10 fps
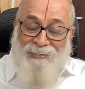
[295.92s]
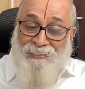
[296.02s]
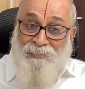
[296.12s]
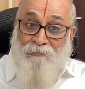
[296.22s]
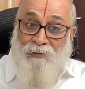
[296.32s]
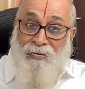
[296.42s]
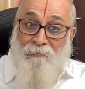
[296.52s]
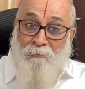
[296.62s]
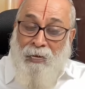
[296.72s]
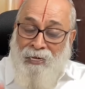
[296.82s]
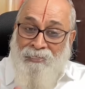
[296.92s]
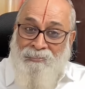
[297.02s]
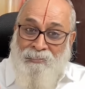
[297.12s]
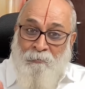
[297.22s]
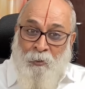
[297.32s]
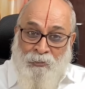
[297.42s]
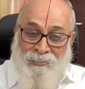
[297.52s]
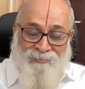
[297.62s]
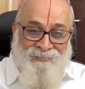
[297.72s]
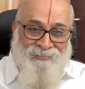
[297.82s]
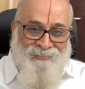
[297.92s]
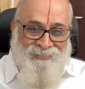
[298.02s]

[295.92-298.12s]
It is a very balanced emotion